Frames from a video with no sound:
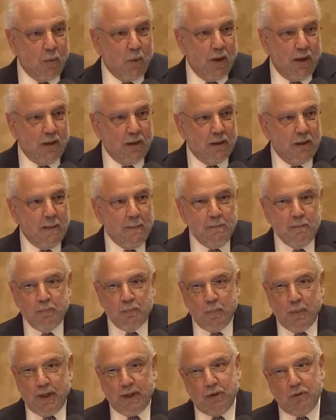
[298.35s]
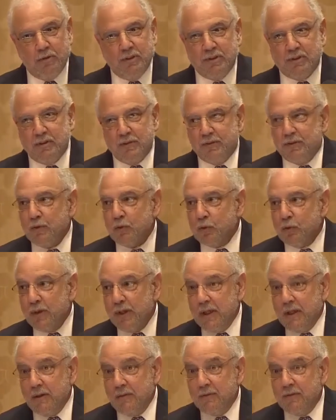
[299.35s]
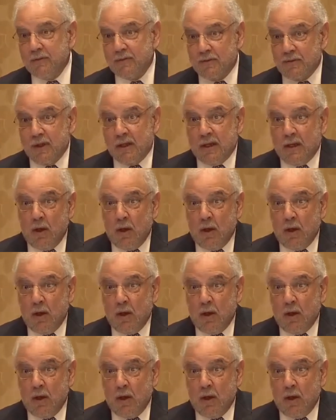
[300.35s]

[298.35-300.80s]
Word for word: well by Christopher Reeve's